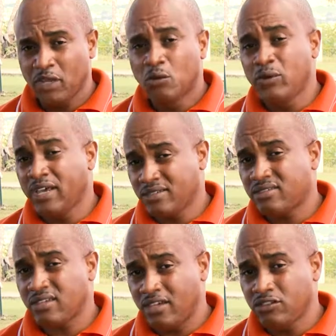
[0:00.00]
We are
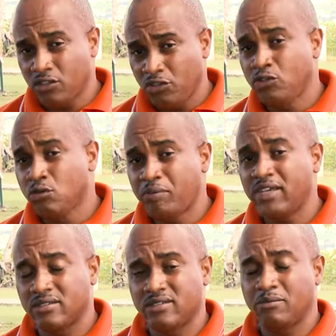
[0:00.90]
saying to you,
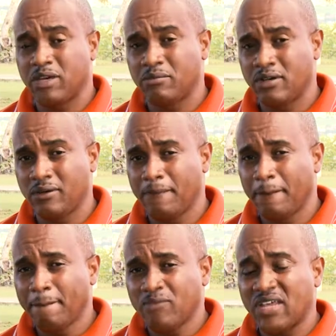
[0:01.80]
PSA member,
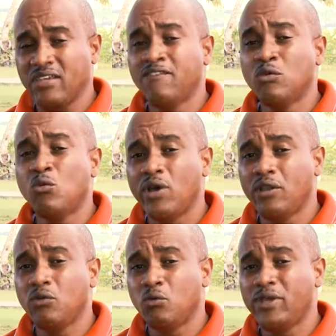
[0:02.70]
that even
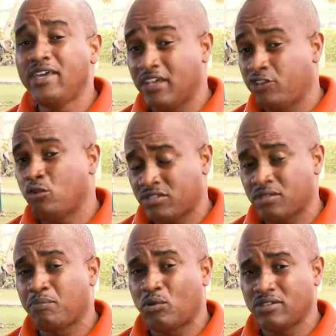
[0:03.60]
when we get your
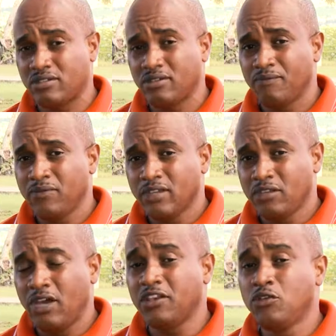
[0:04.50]
support,
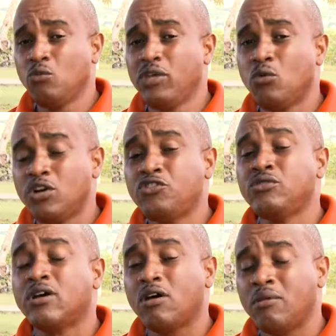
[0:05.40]
and we want you
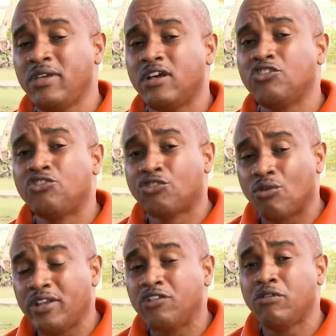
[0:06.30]
to come in and
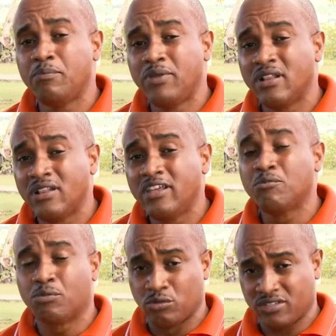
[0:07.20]
join the
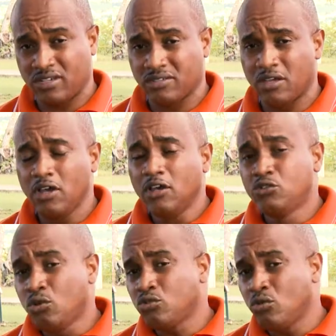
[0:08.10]
rebuilding process.
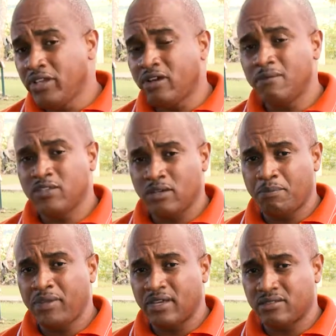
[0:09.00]
Don't only come to your
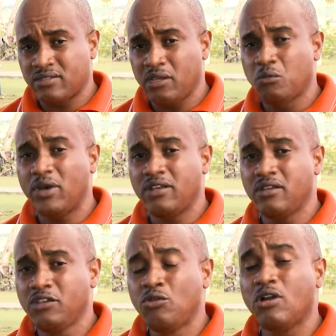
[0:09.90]
PSA
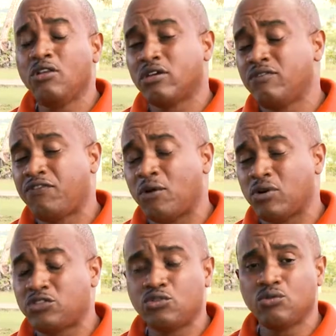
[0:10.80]
when you are looking
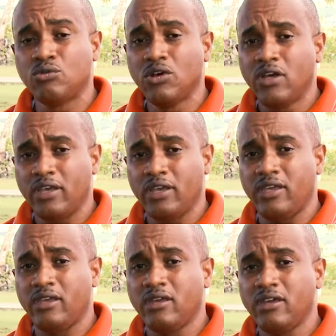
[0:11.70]
forward to
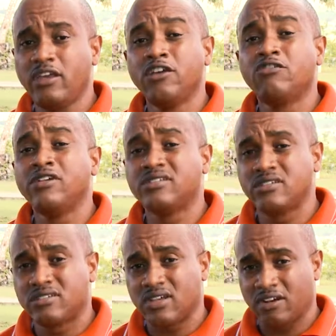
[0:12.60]
an increase
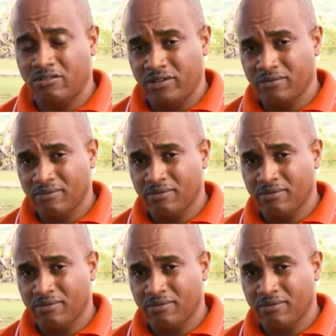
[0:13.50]
in salary,